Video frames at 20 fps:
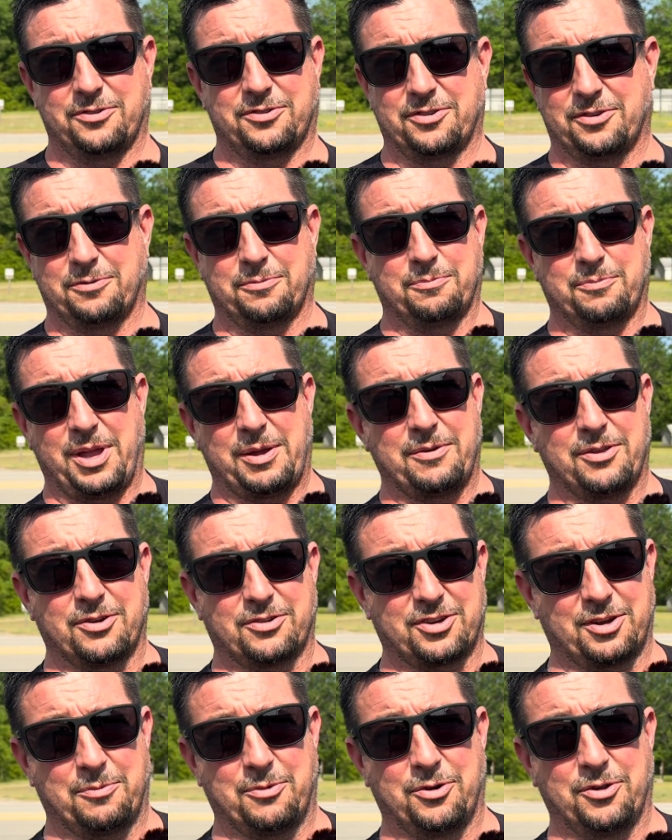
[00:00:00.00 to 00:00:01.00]
So maybe there's
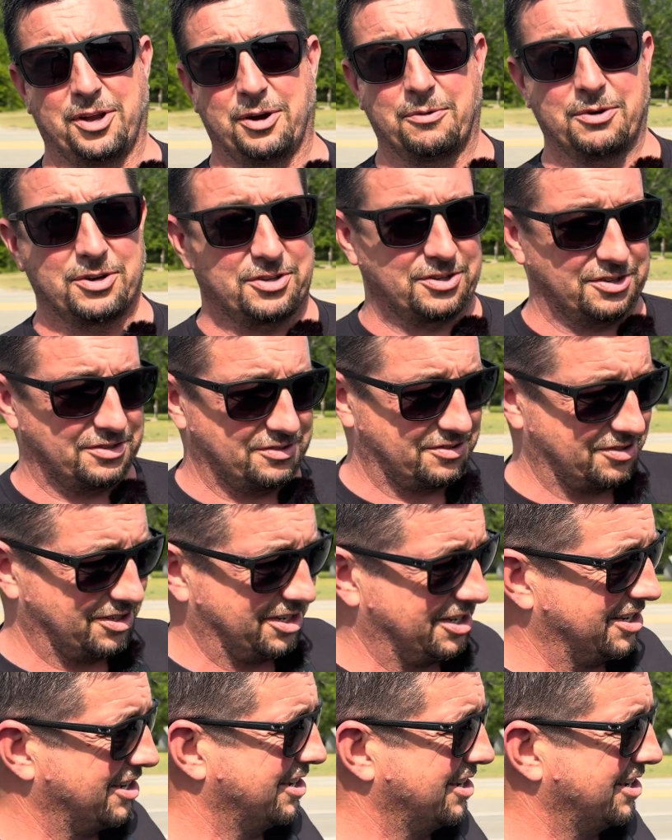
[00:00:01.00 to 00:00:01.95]
something on there we shouldn't see.